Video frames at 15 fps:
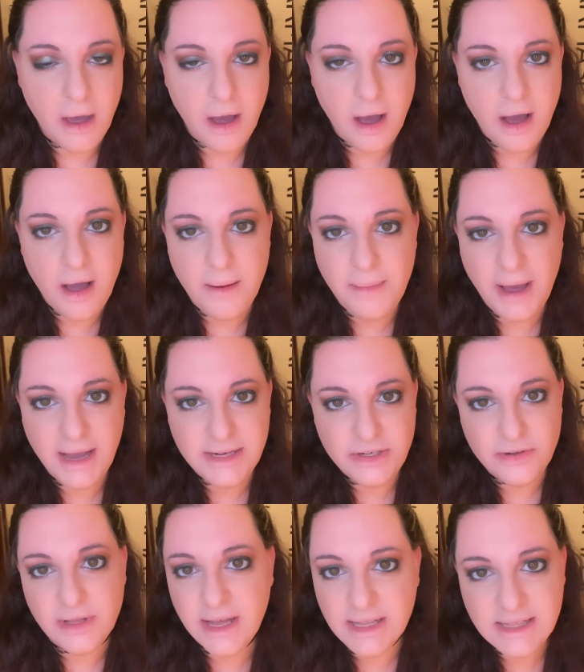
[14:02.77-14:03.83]
I
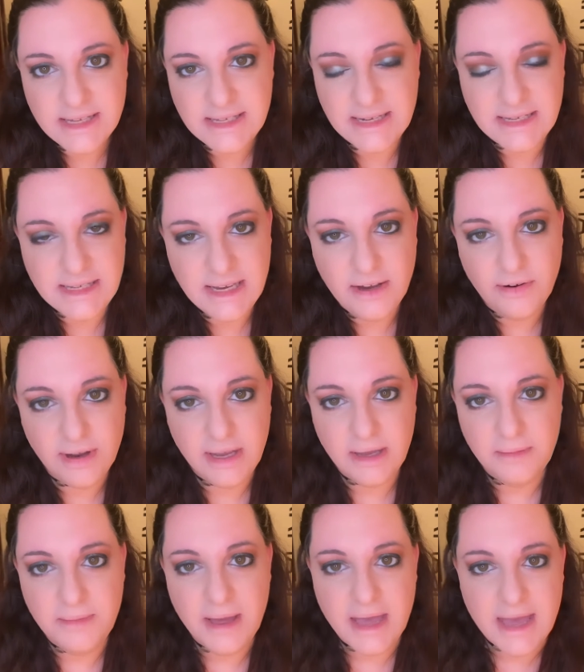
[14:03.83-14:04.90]
do like the CC
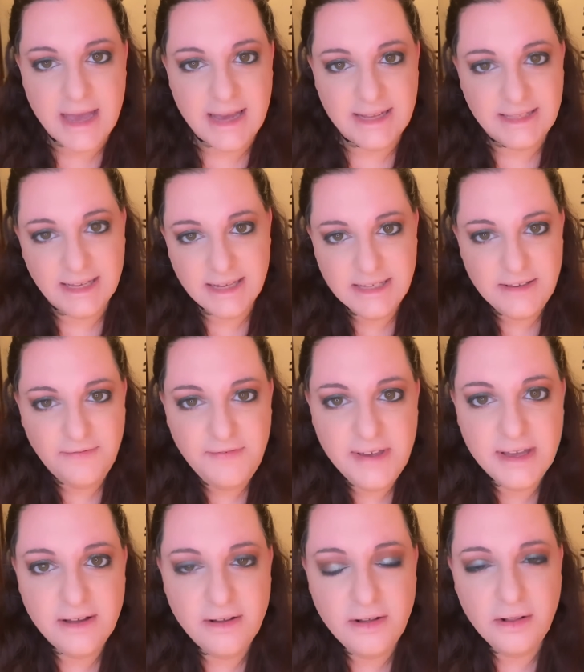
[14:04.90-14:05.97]
cream. It does
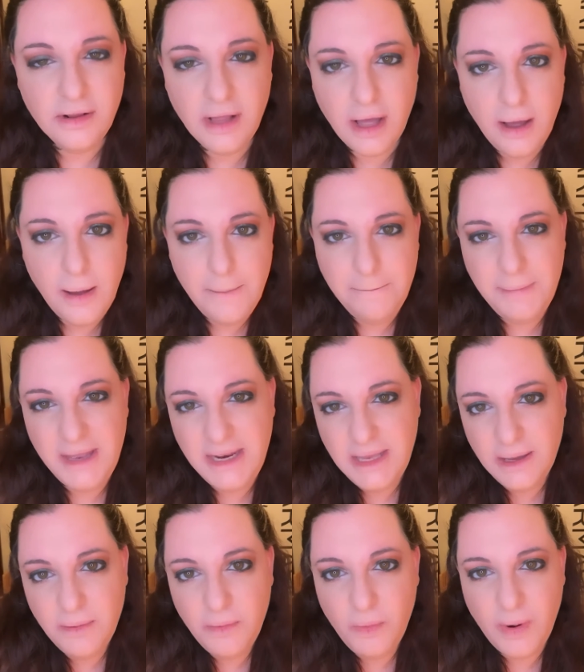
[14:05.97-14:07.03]
feel
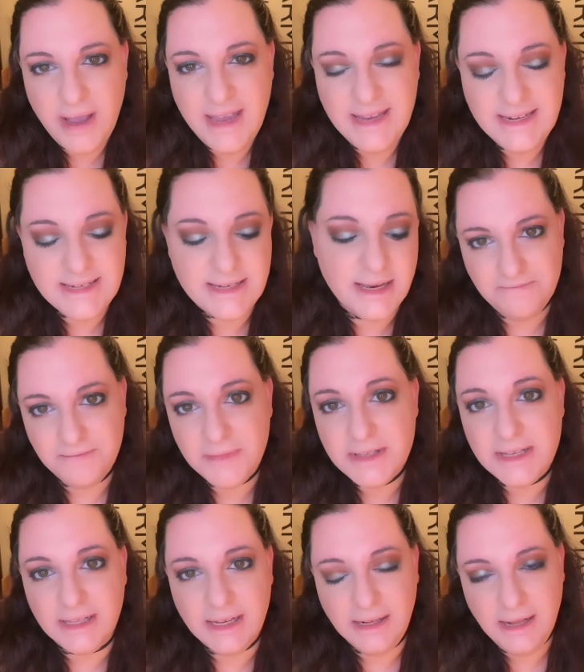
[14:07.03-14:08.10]
medium weight. It's a
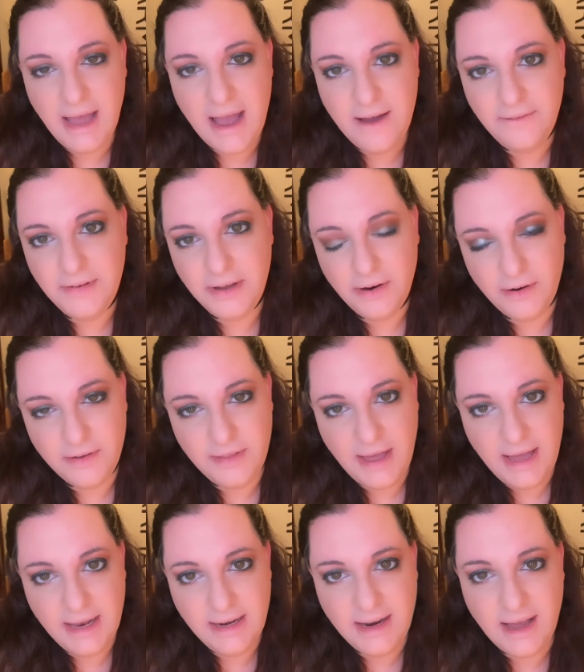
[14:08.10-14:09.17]
little heavier
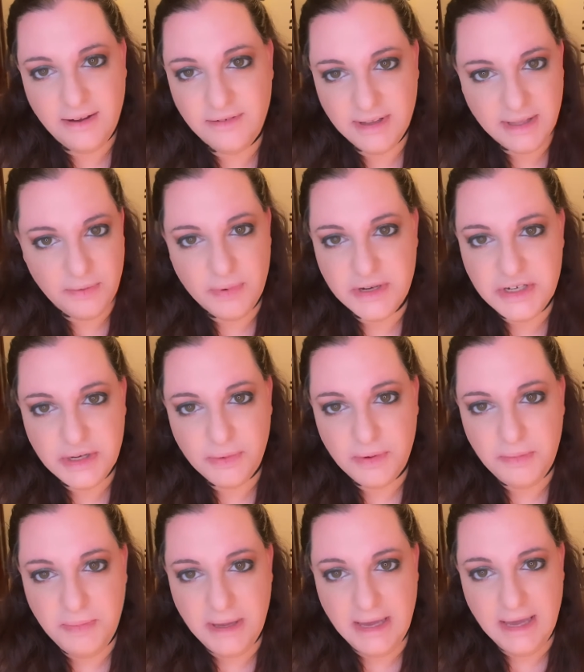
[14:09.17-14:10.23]
than I really wish it
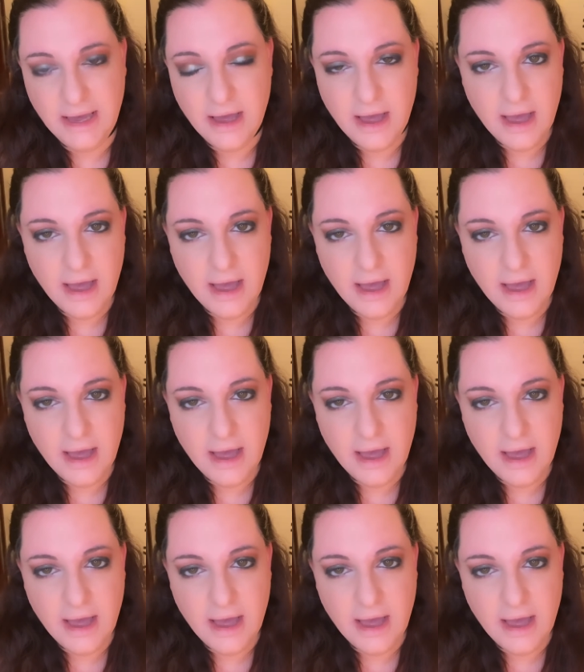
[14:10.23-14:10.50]
would be.